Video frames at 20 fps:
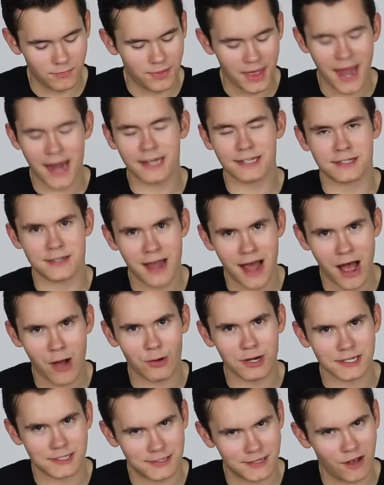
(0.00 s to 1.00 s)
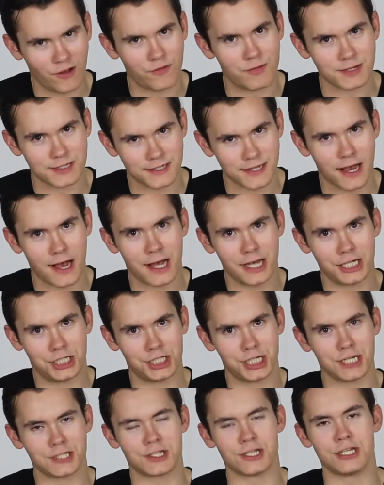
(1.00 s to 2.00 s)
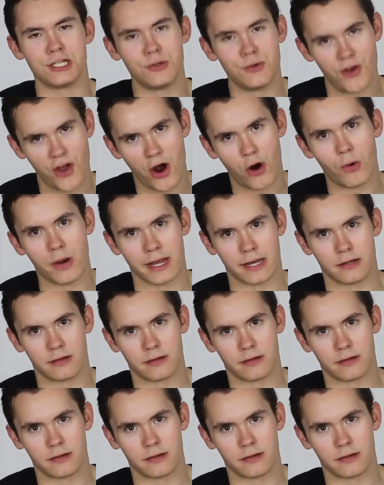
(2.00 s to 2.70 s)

that is not what a self-massage is and you know it.